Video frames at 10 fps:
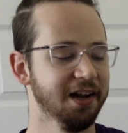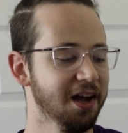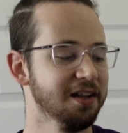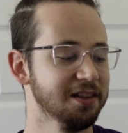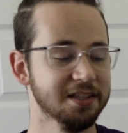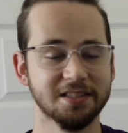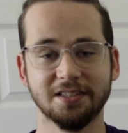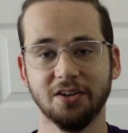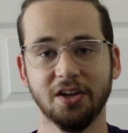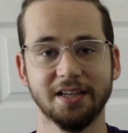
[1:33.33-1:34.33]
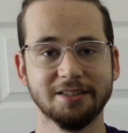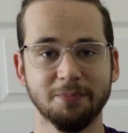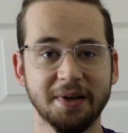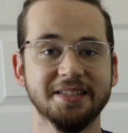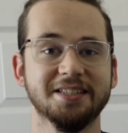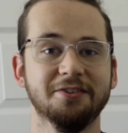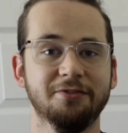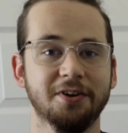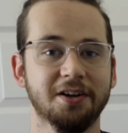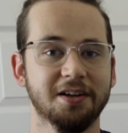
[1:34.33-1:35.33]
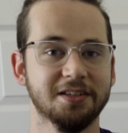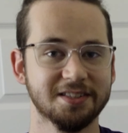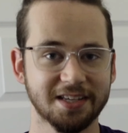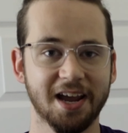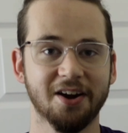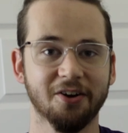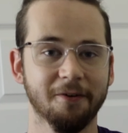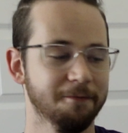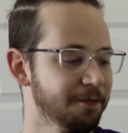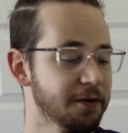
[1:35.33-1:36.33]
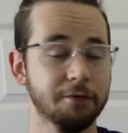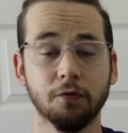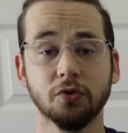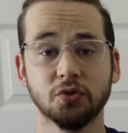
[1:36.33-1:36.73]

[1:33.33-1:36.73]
got this expensive scanner for